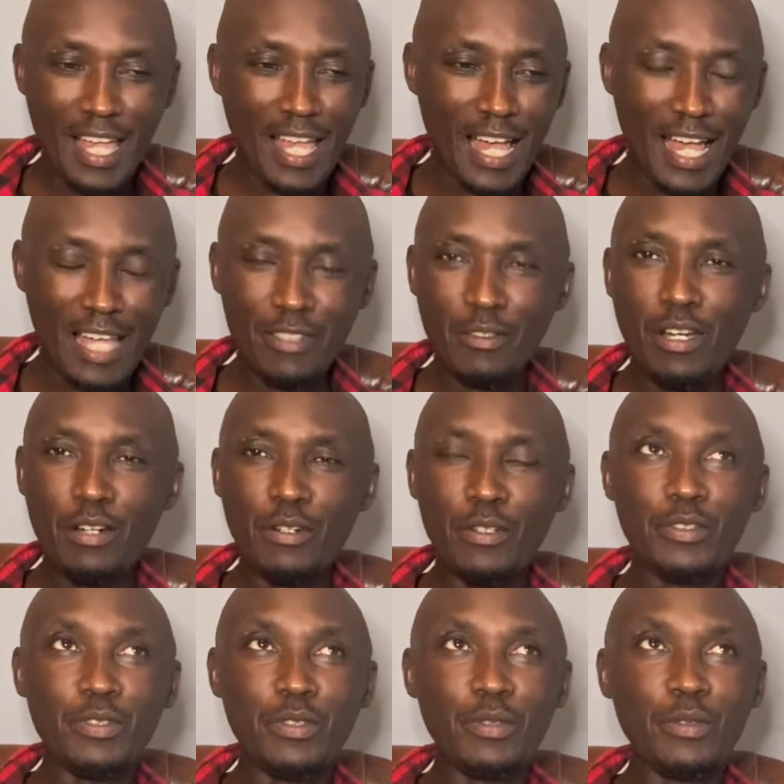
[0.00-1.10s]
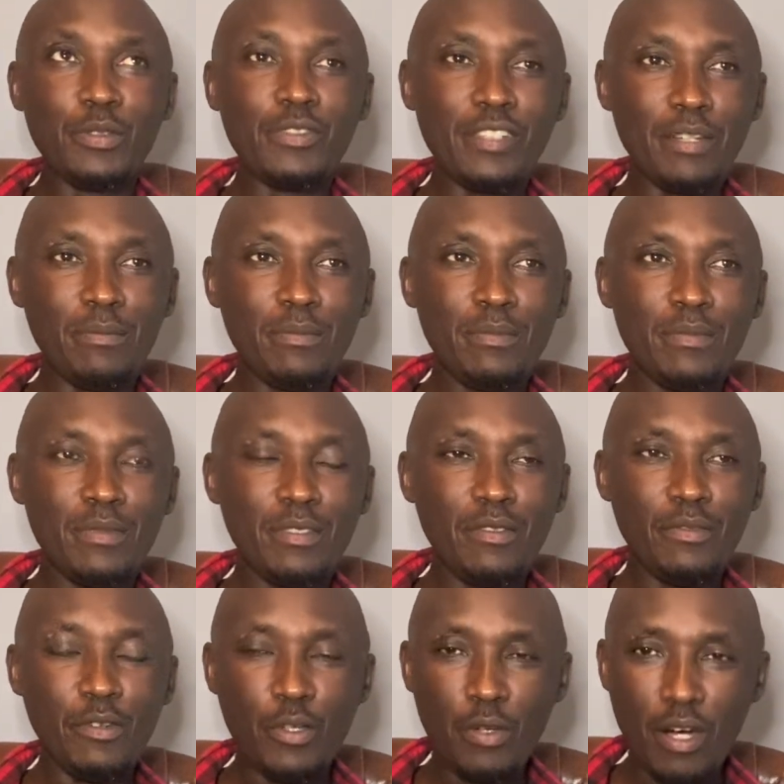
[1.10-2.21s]
and you are going to use them
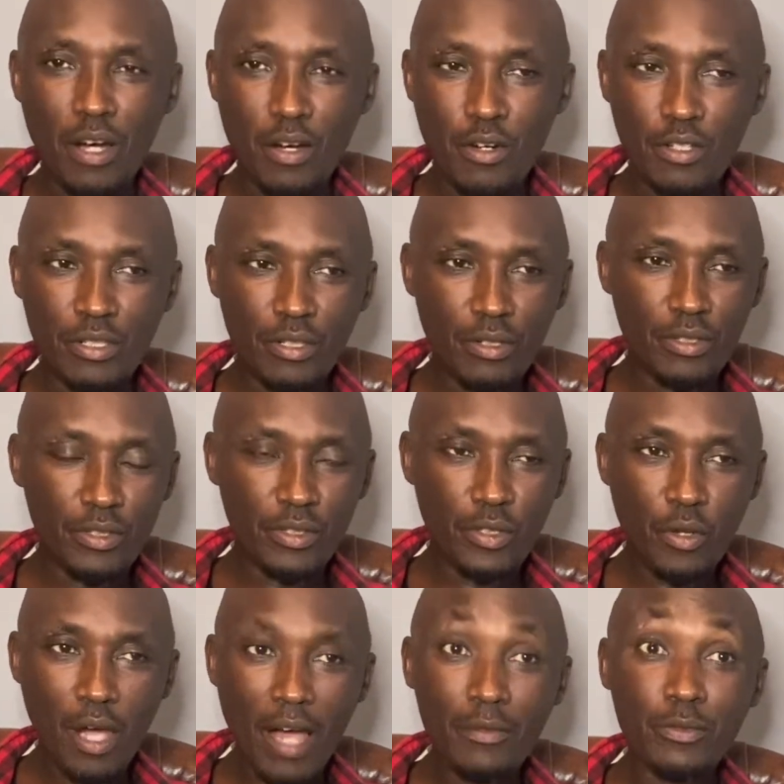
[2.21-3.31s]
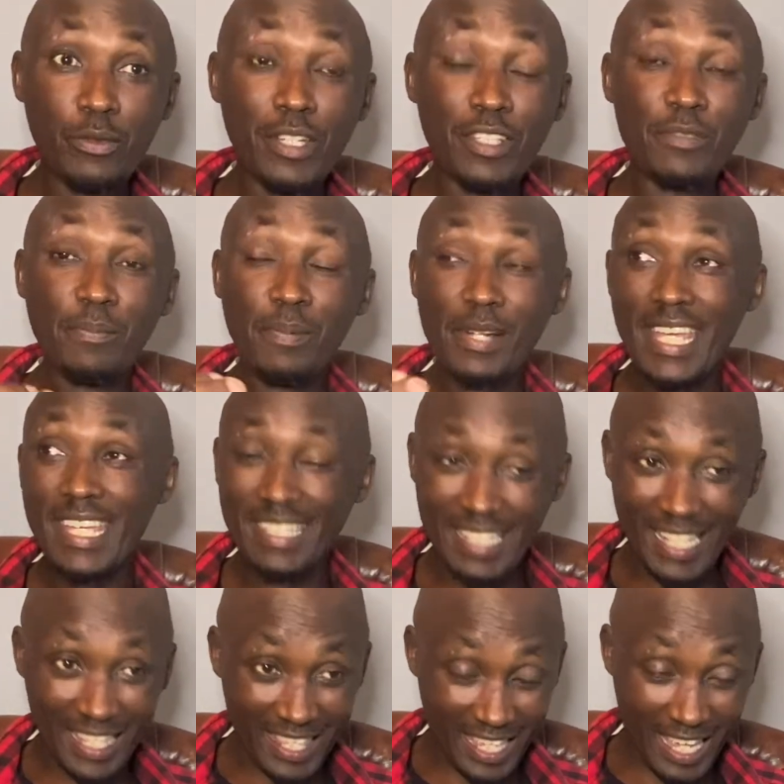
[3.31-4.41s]
for your own good. You have to explain
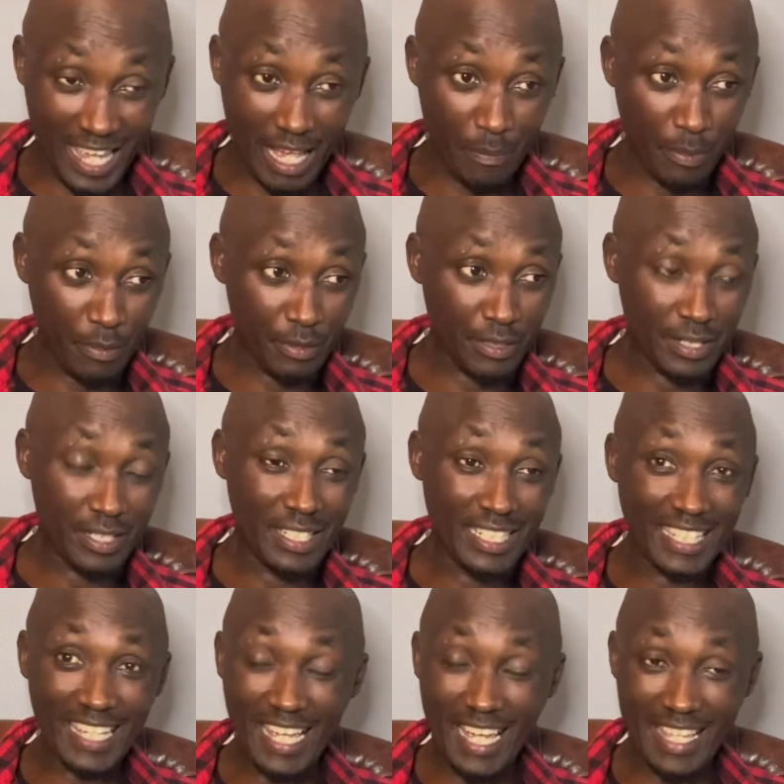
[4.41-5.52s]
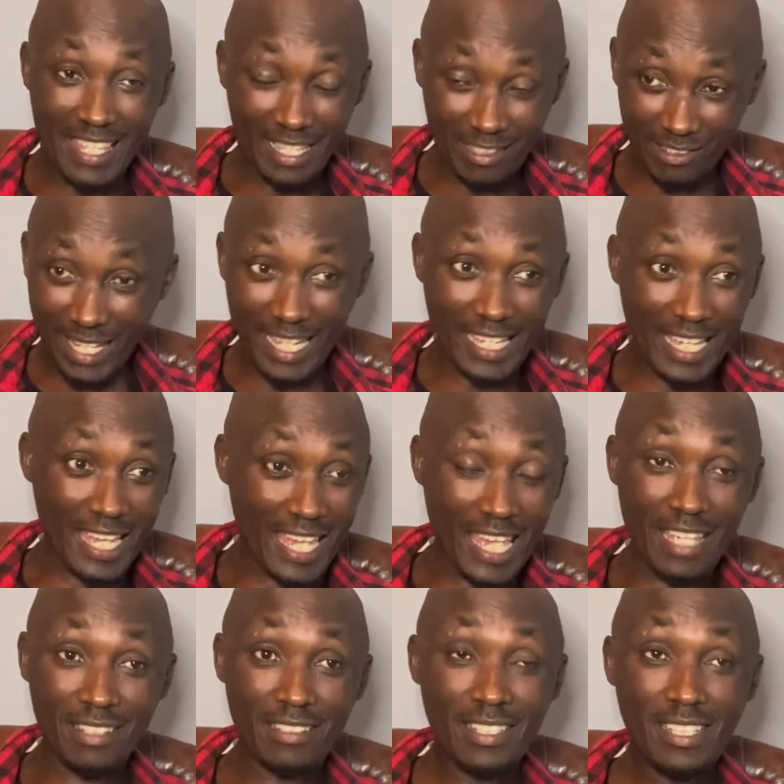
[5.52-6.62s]
at the airport in Kenya. Jkia,
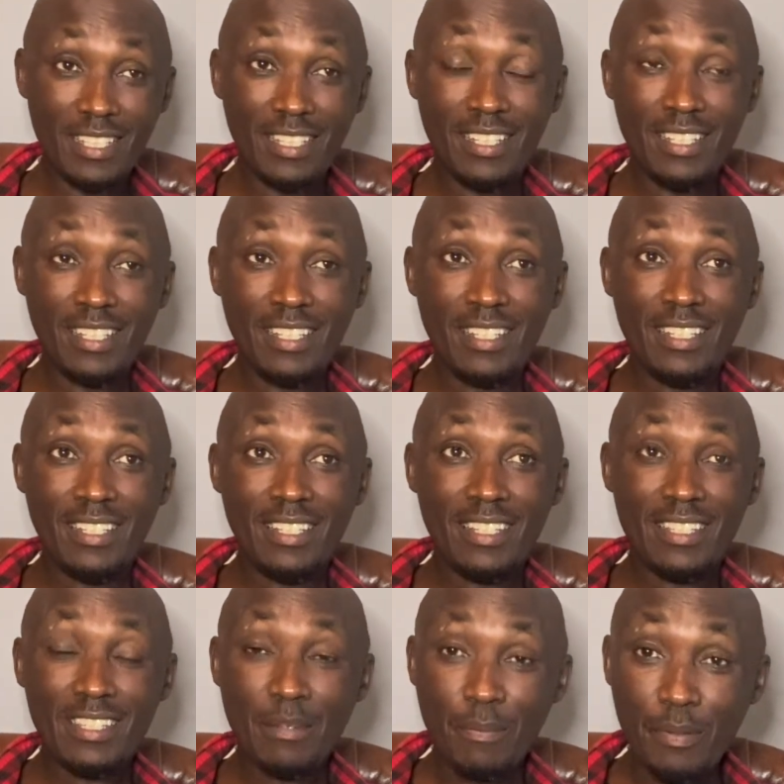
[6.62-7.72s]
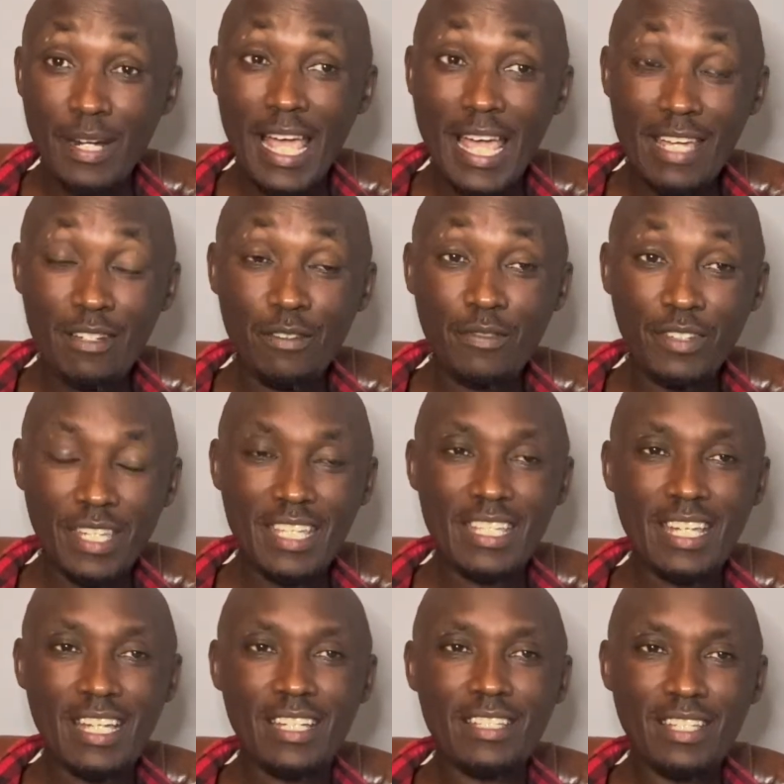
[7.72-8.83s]
the pride of
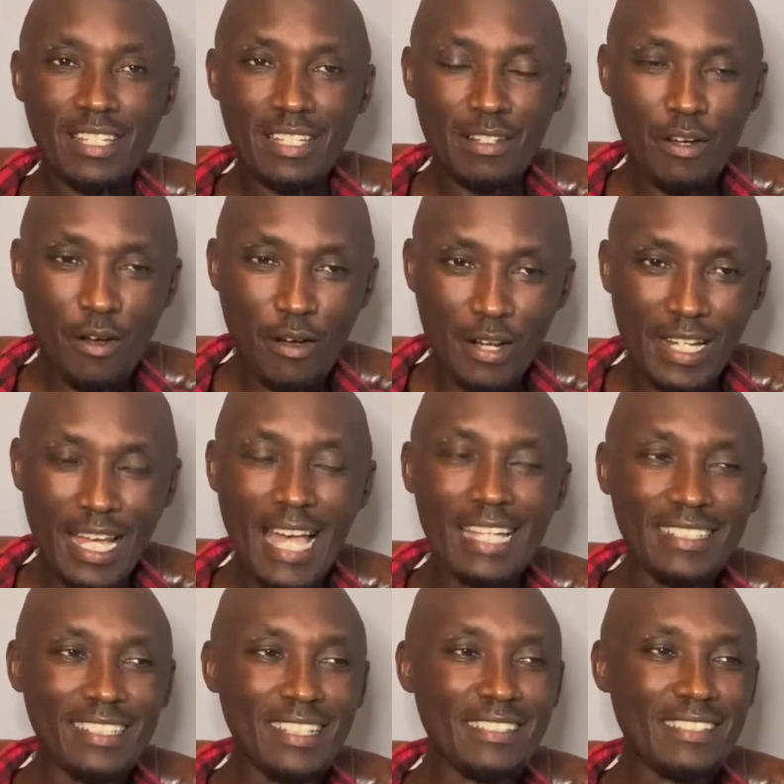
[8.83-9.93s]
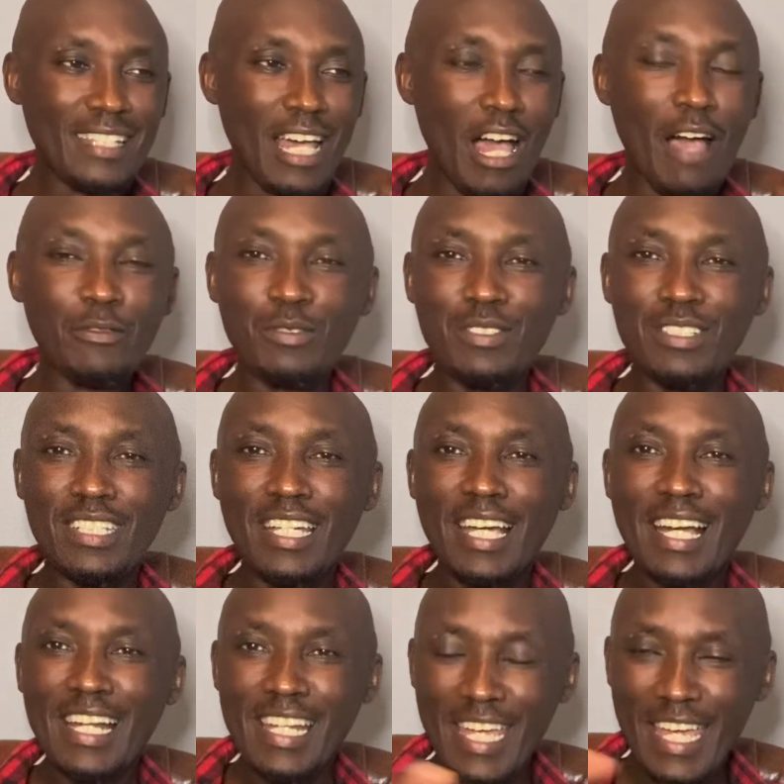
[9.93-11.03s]
Kenya, all athletes now have to
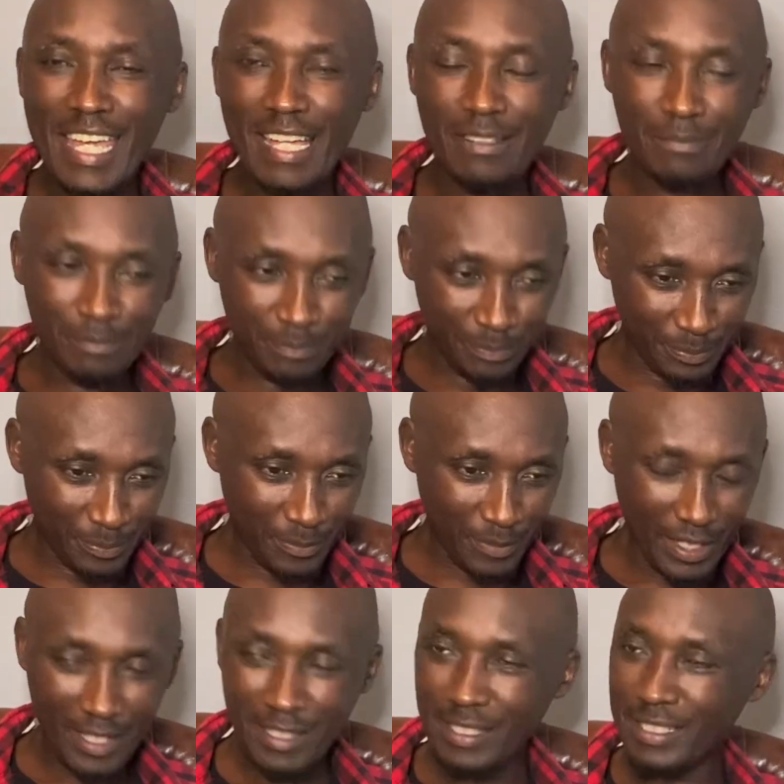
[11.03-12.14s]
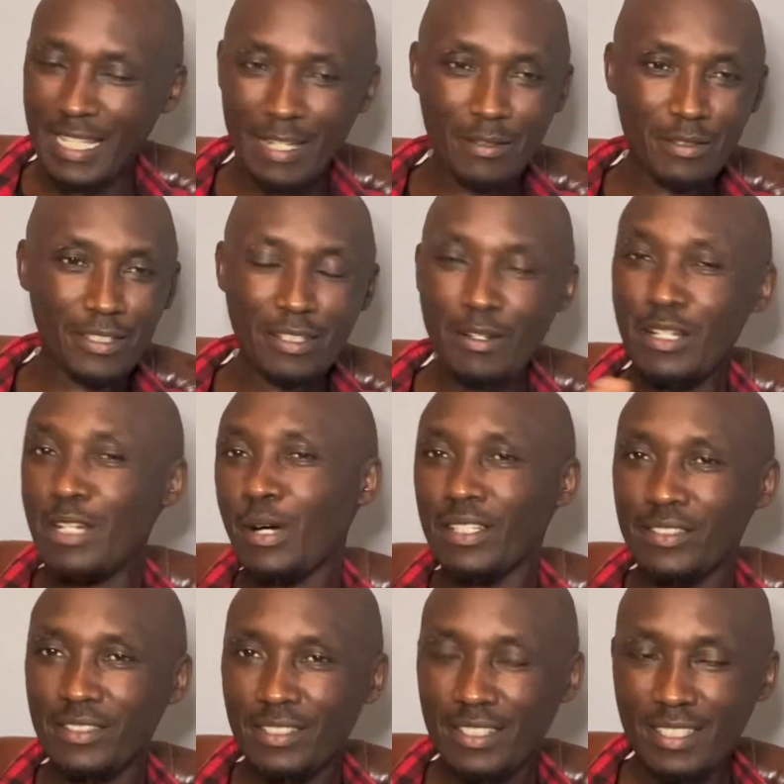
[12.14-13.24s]
declare. They're not the only
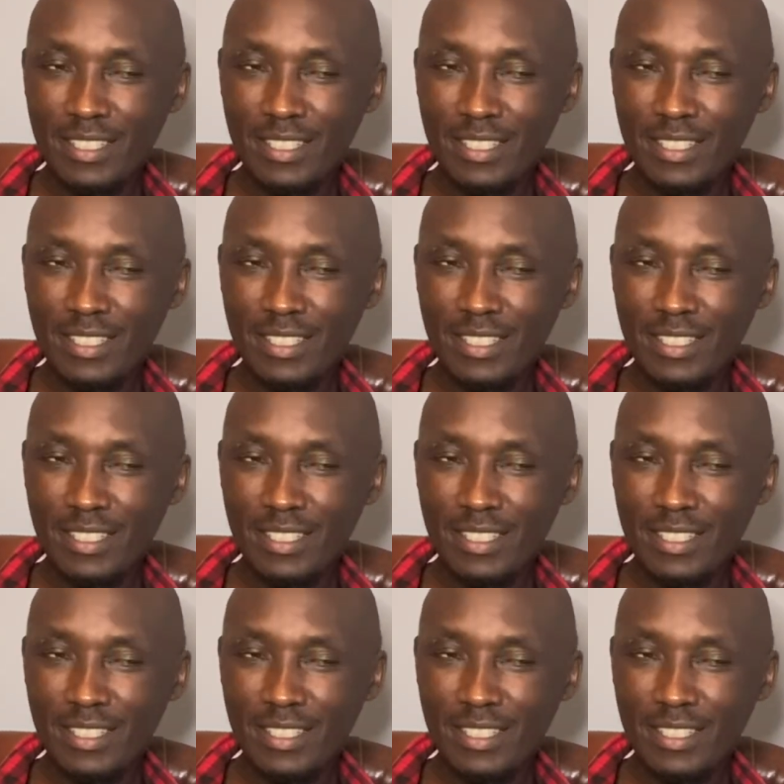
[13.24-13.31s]
ones.